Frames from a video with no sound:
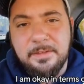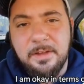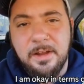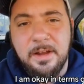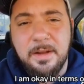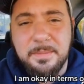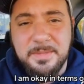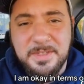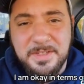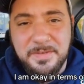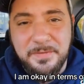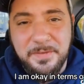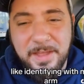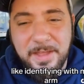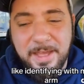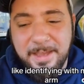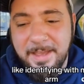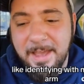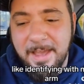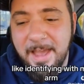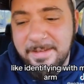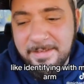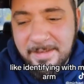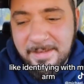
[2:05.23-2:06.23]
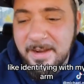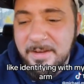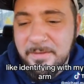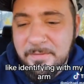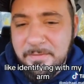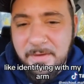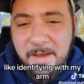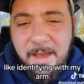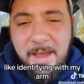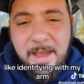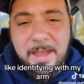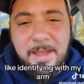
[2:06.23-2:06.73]
terms of like
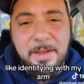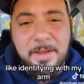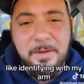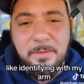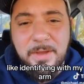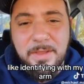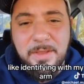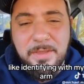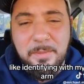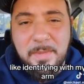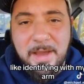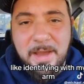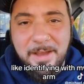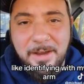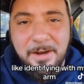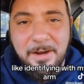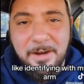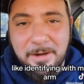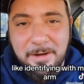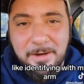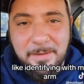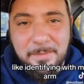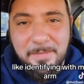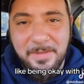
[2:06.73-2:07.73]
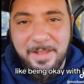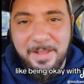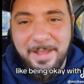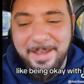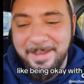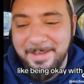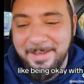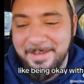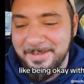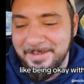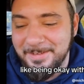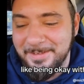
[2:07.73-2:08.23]
identifying with my arm,
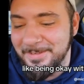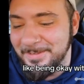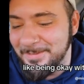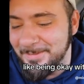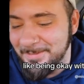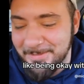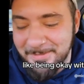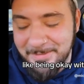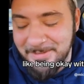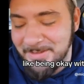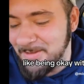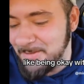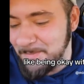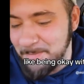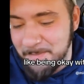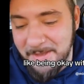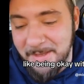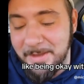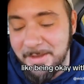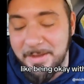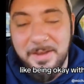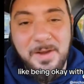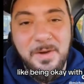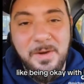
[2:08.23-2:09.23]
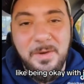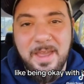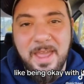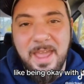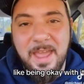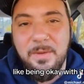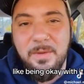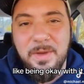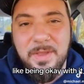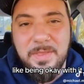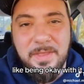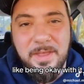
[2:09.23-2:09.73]
like being
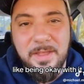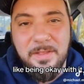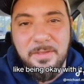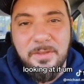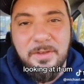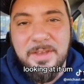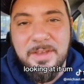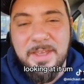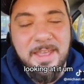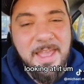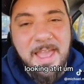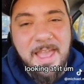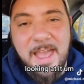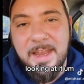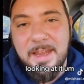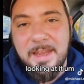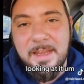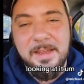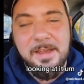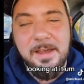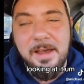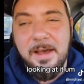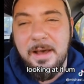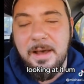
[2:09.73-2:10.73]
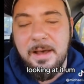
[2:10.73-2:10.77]
okay with it, looking at it.